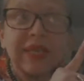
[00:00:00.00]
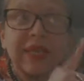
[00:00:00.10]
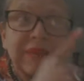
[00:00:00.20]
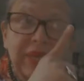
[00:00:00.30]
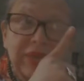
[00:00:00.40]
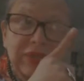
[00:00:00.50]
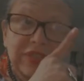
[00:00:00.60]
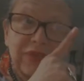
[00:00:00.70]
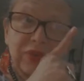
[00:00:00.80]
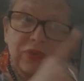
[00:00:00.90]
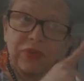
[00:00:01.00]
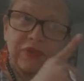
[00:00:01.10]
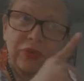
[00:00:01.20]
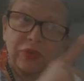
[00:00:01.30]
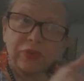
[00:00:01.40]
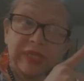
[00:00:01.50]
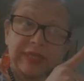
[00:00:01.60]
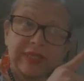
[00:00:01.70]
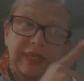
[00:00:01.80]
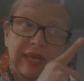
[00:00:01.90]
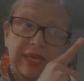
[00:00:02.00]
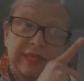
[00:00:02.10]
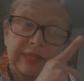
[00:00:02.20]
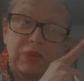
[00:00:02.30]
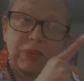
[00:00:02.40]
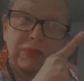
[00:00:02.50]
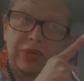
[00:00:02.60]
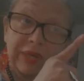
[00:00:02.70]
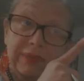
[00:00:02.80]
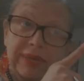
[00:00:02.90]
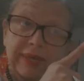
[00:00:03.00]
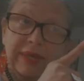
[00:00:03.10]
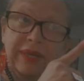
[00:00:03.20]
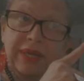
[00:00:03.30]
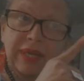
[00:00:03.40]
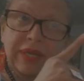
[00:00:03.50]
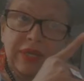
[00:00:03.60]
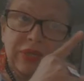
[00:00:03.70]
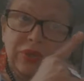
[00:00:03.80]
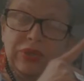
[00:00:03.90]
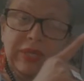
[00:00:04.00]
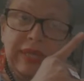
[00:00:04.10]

because if you if you read uh, Simon Bolivar, you're gonna